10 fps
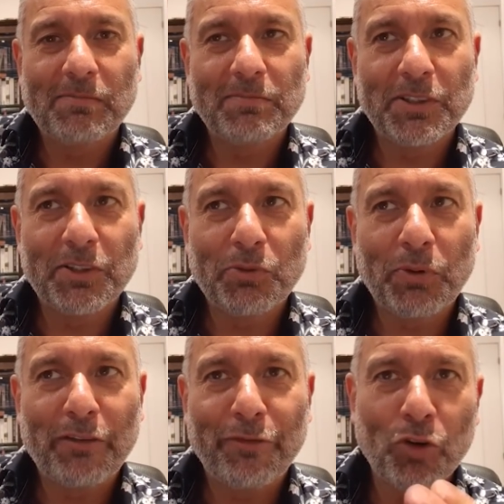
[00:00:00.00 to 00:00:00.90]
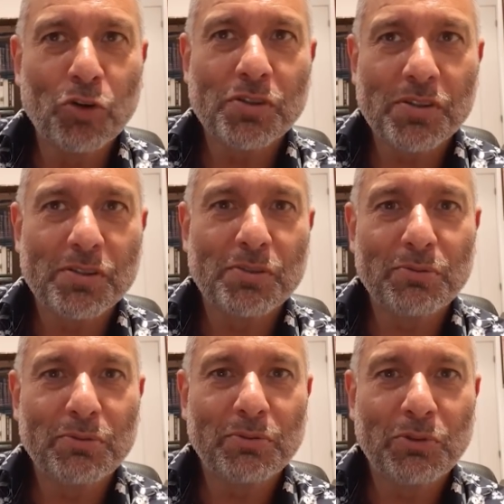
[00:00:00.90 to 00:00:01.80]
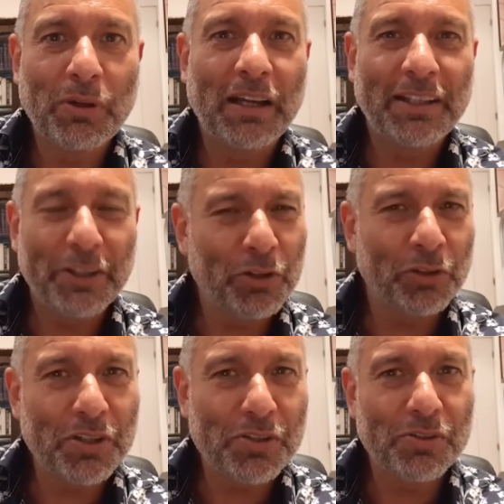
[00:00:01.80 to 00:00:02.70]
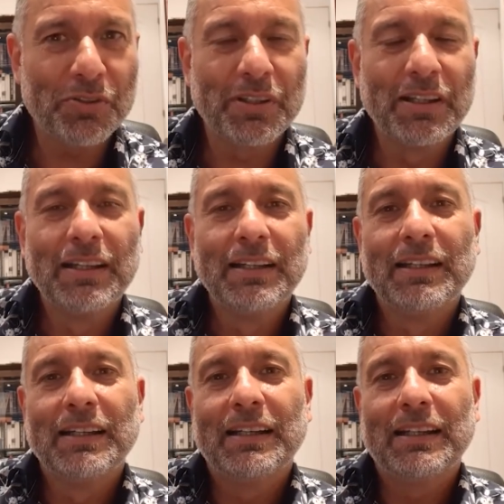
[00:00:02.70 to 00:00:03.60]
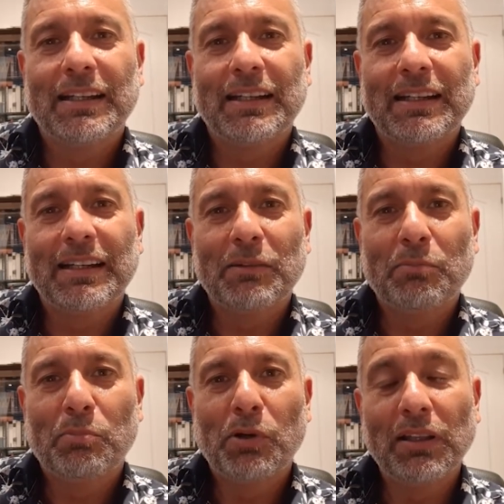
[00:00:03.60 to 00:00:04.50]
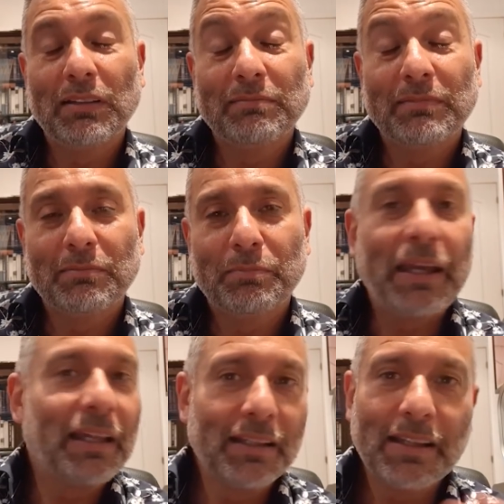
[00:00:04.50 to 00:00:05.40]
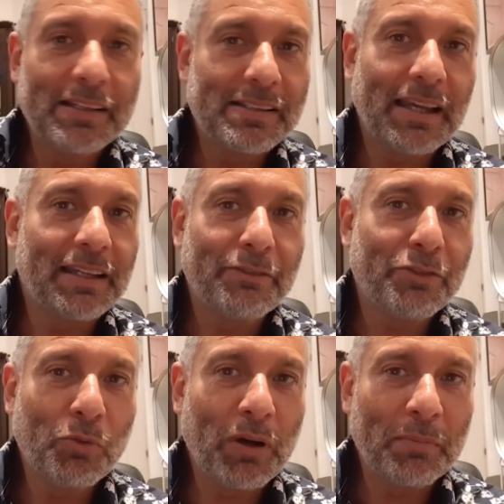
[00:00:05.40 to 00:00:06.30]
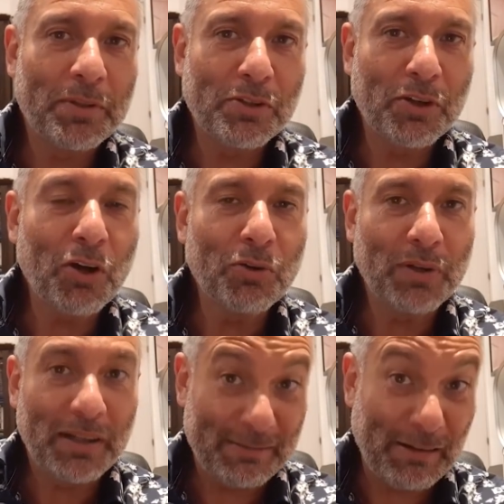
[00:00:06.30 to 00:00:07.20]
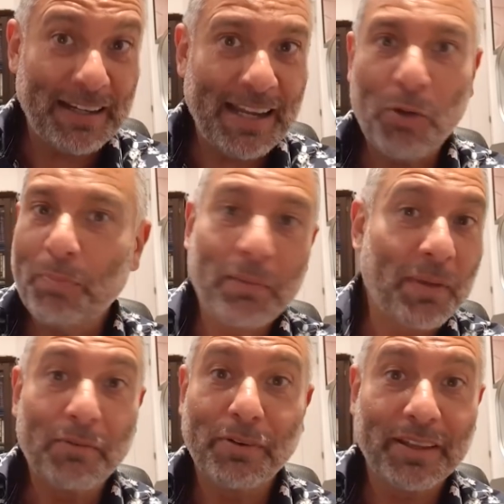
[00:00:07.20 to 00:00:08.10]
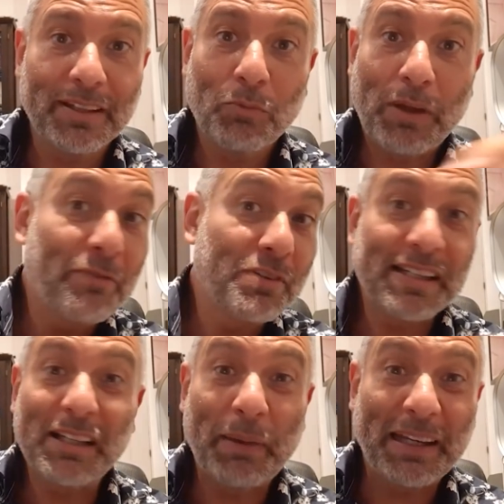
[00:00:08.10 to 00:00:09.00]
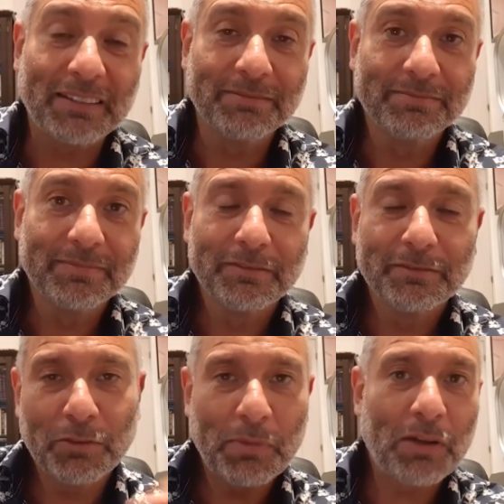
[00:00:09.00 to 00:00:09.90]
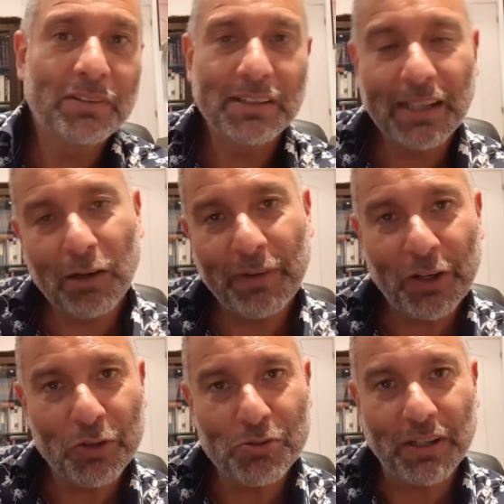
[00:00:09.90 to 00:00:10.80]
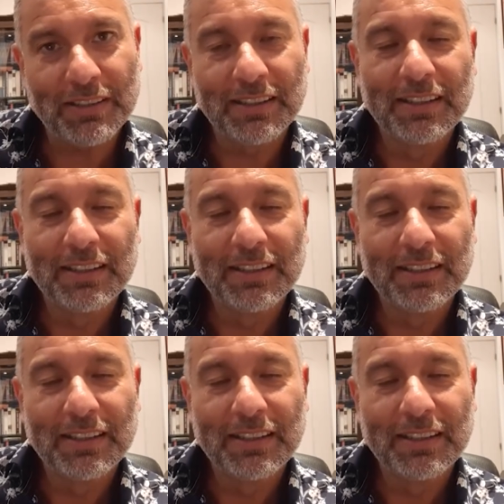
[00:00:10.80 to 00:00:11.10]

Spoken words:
you know, you want to force us to do it under your conditions. Well, Bale is saying, if you want me to go right now, pay me everything, every single penny, from now until the end of my contract.